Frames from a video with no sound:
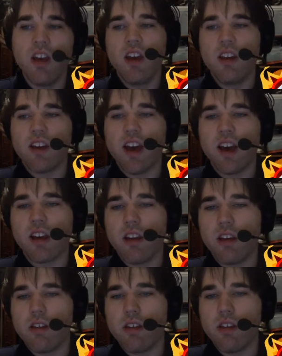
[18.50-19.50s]

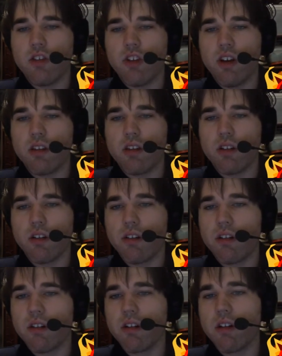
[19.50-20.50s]
Tactics in chess
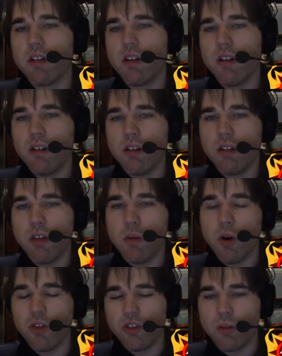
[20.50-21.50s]
are the
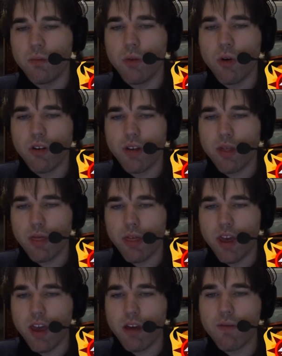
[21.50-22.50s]
most important
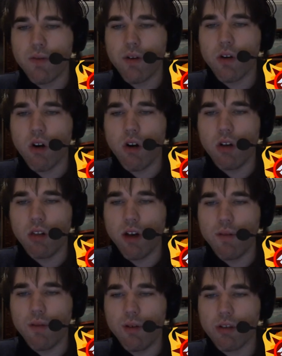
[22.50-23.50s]
thing for all
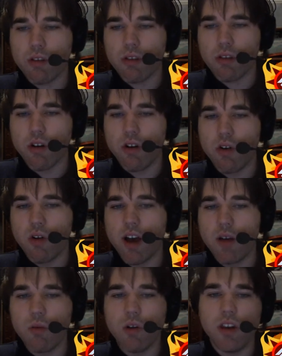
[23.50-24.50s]
levels, so
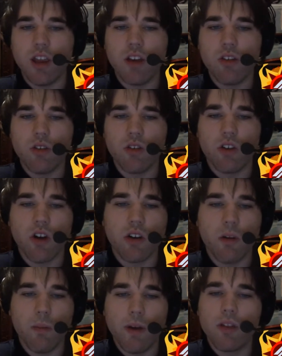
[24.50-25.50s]
I will need to talk
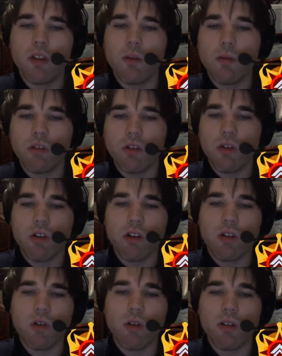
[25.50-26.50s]
about them sooner
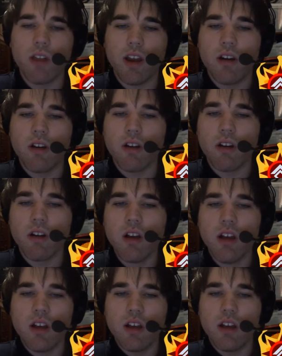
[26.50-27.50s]
or later.
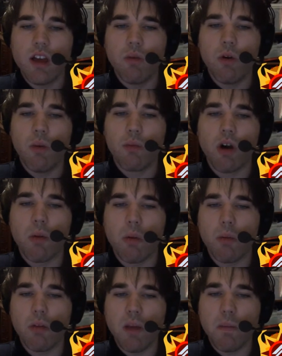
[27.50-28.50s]
It will
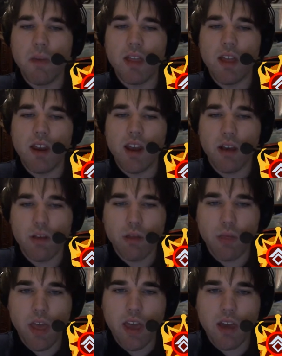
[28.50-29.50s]
probably be the next
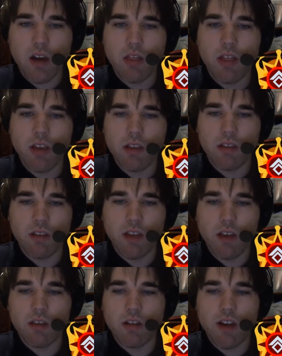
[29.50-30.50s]
thing on this
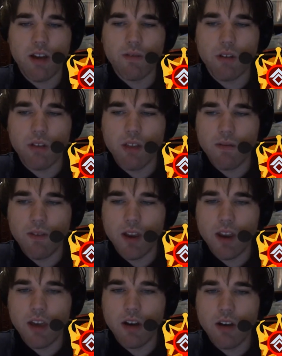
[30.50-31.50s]
list after the
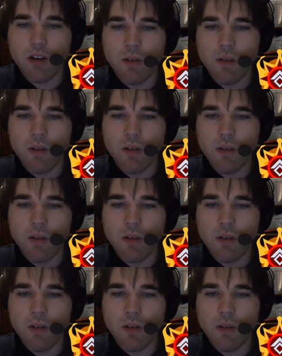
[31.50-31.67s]
video.